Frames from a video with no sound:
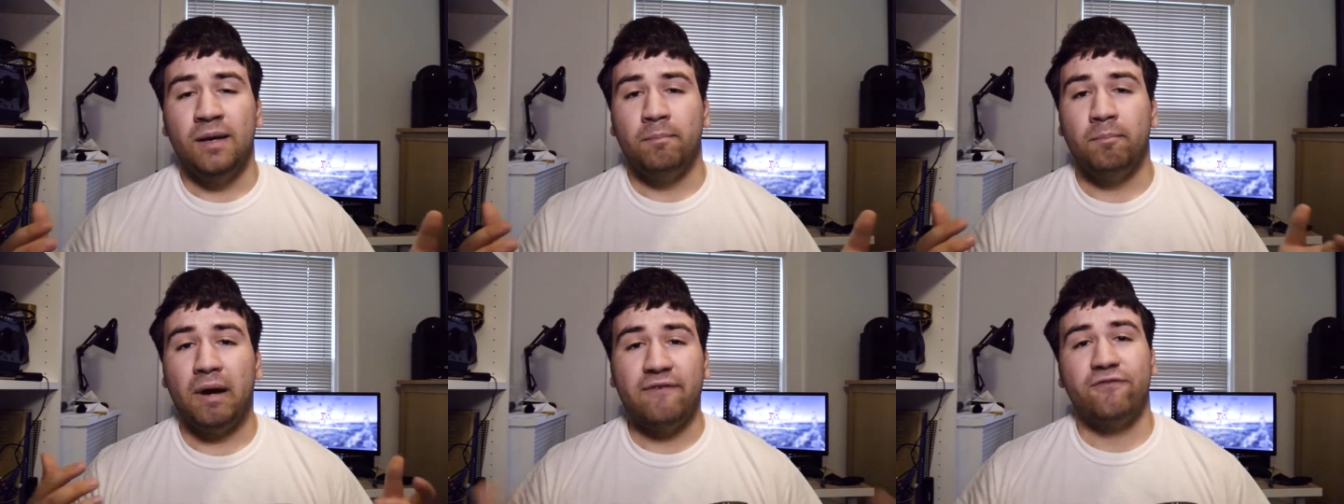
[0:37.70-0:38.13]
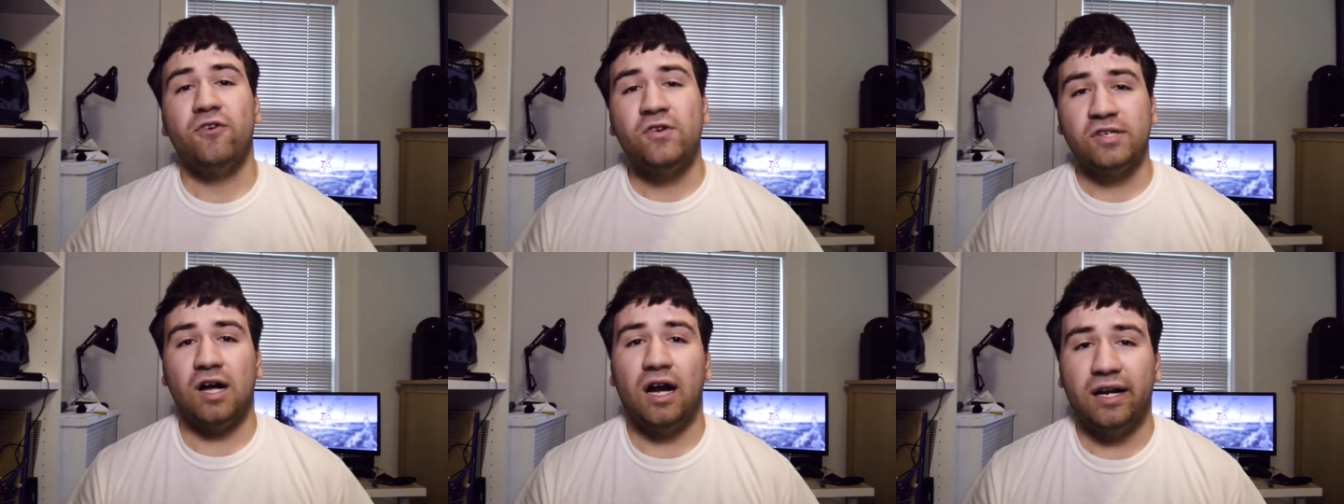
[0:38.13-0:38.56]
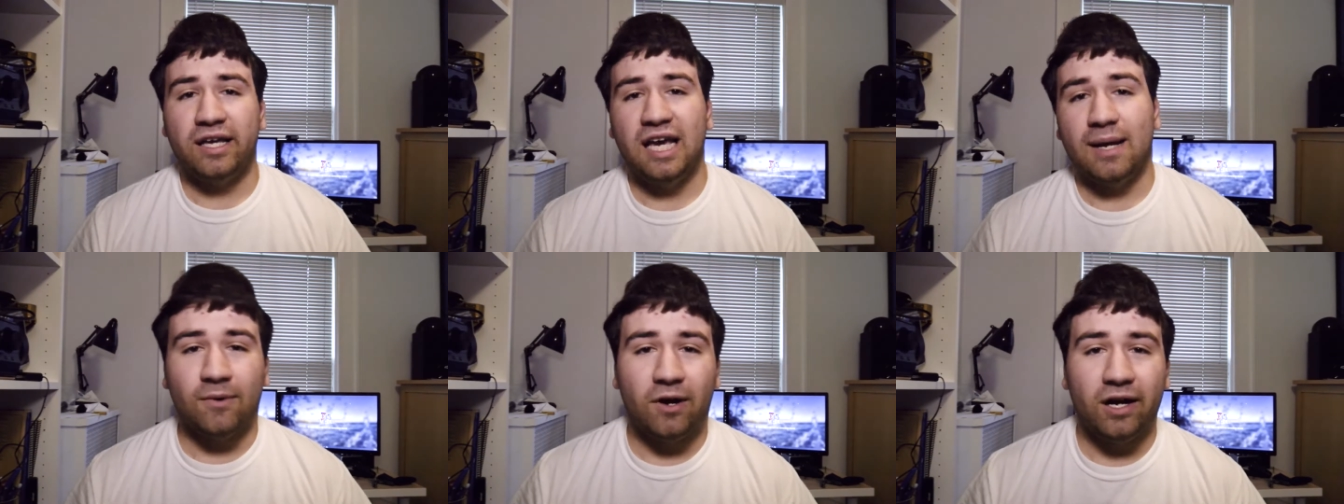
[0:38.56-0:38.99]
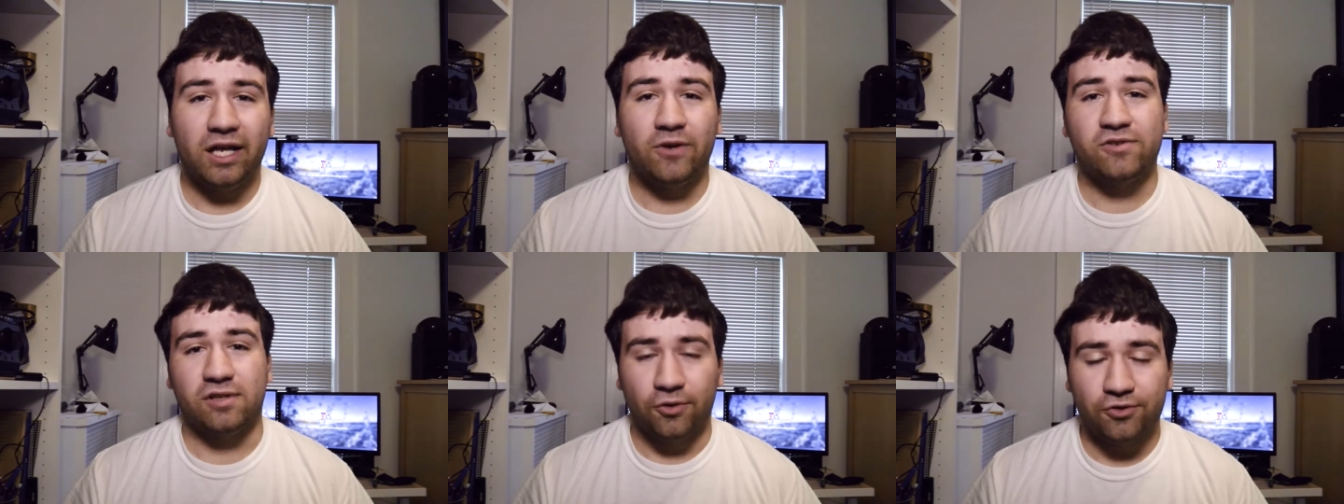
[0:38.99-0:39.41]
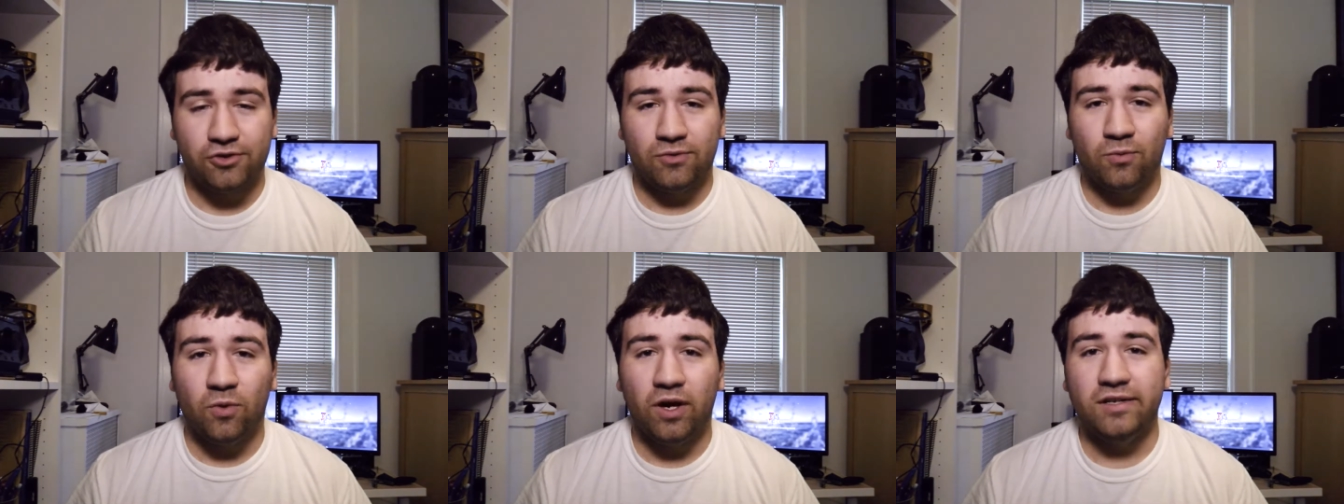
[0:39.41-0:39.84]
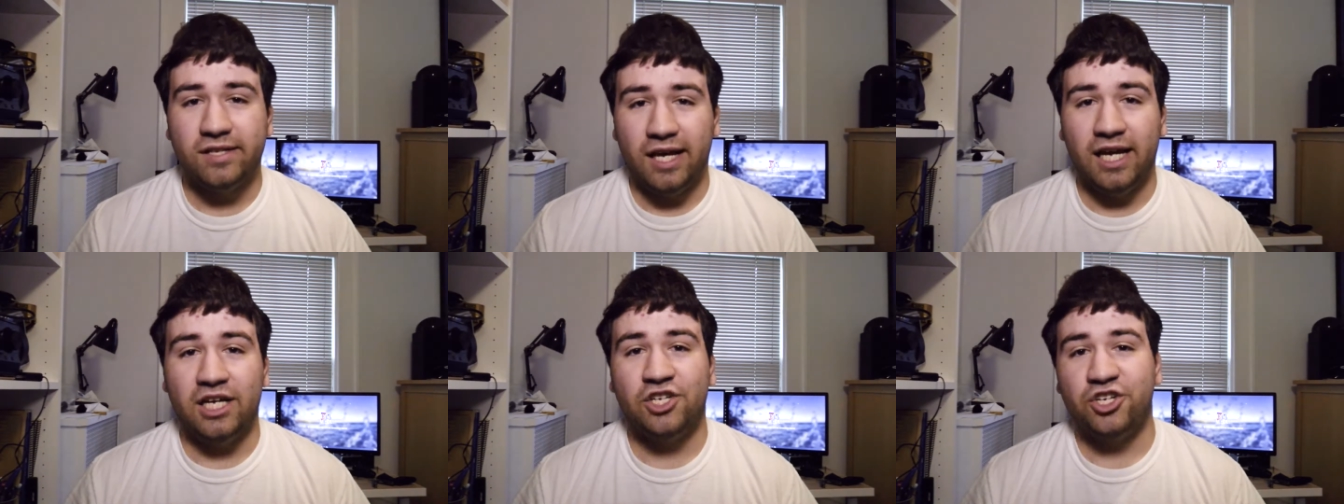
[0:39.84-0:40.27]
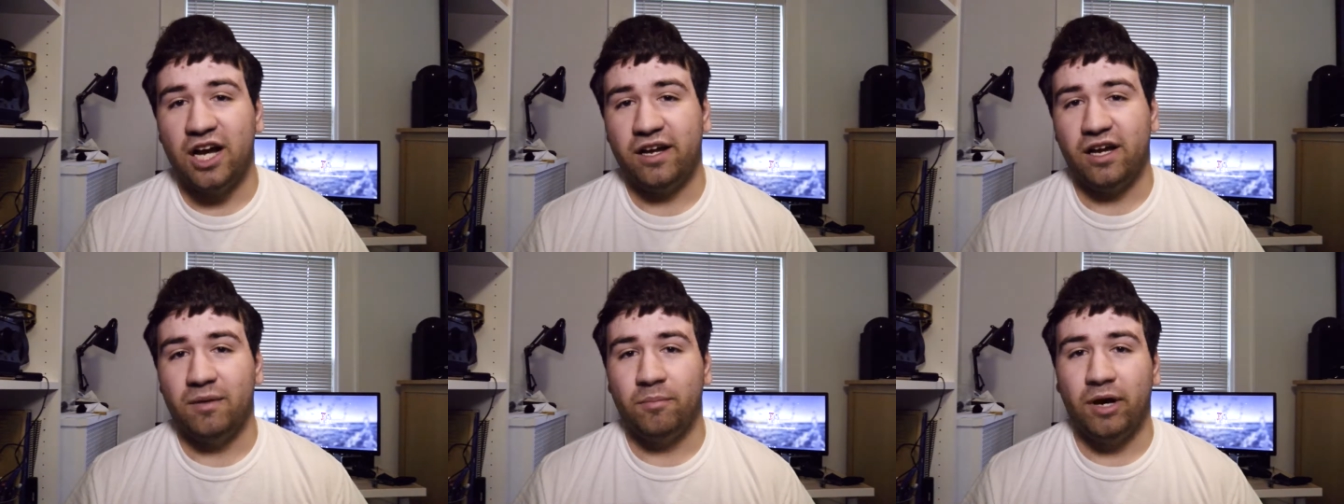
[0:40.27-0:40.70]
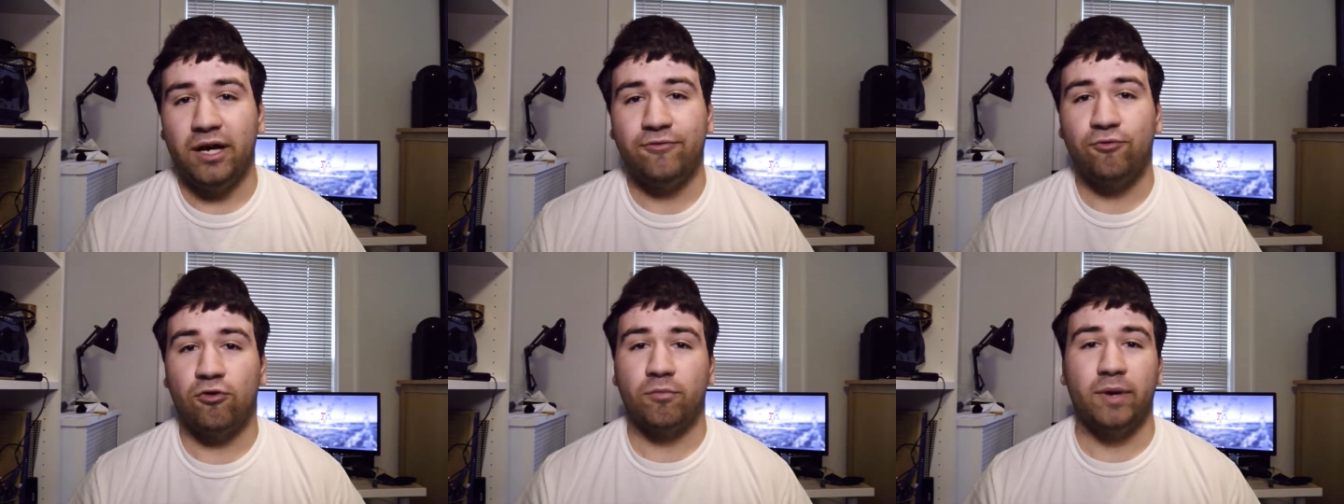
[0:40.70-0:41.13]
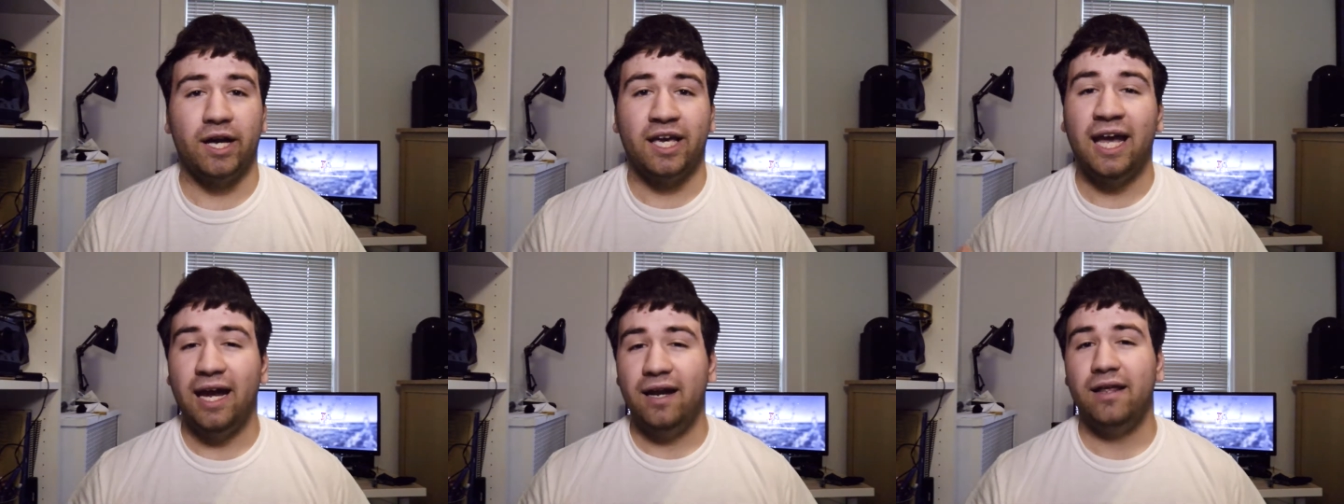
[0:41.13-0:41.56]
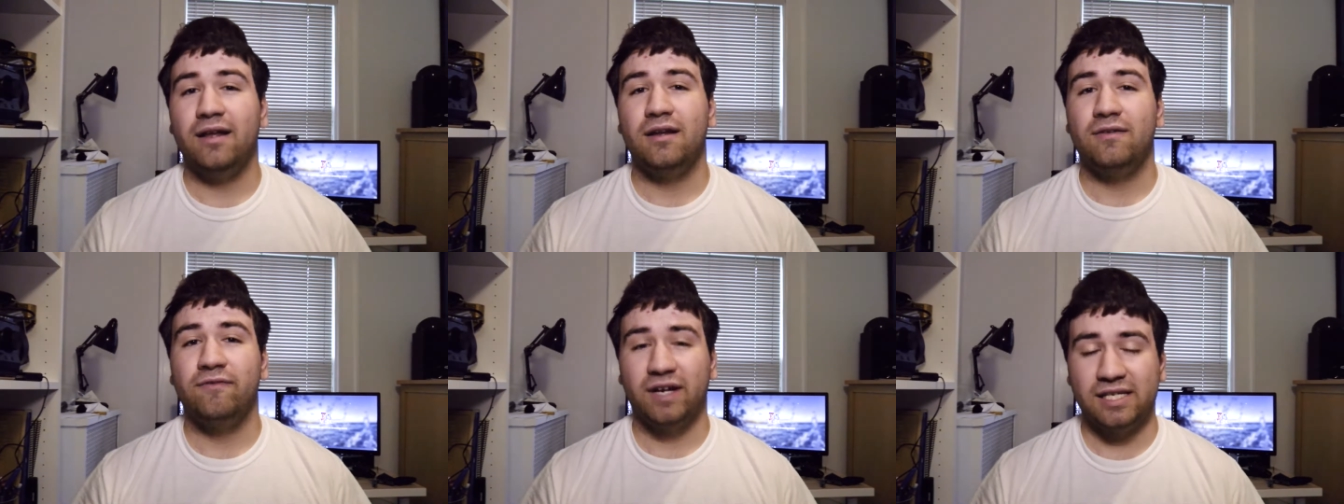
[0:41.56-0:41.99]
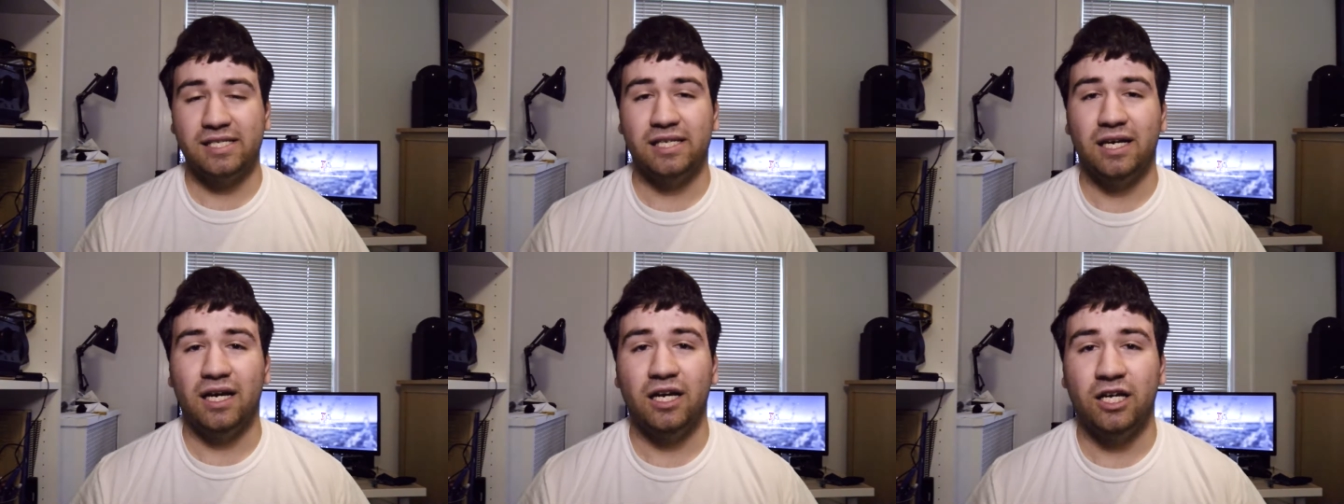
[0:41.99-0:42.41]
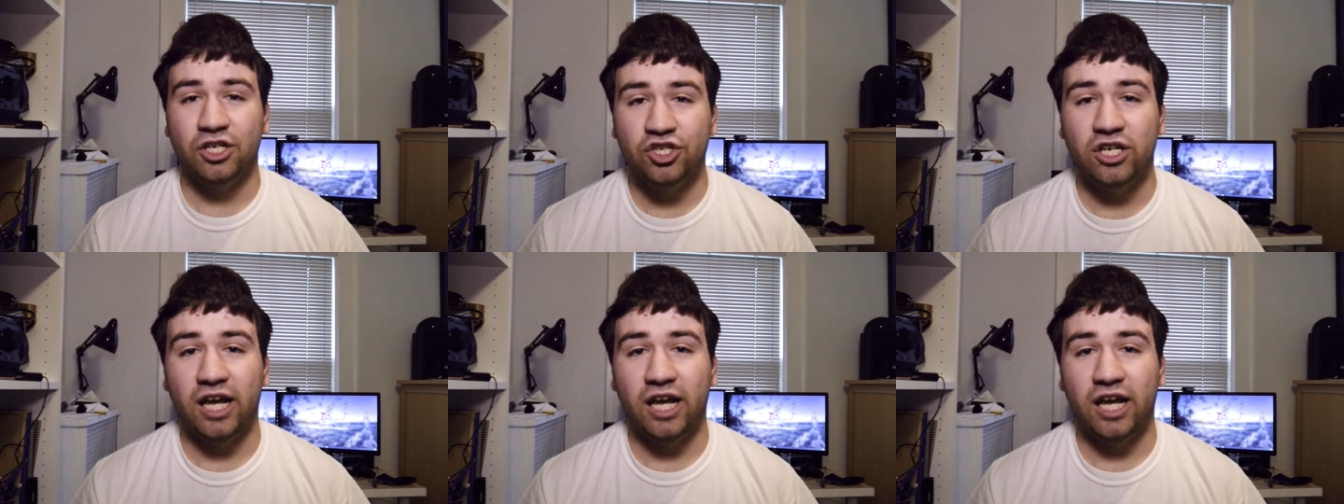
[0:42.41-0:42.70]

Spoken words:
My first on-camera audio solution was a shotgun mic for my Canon Vixia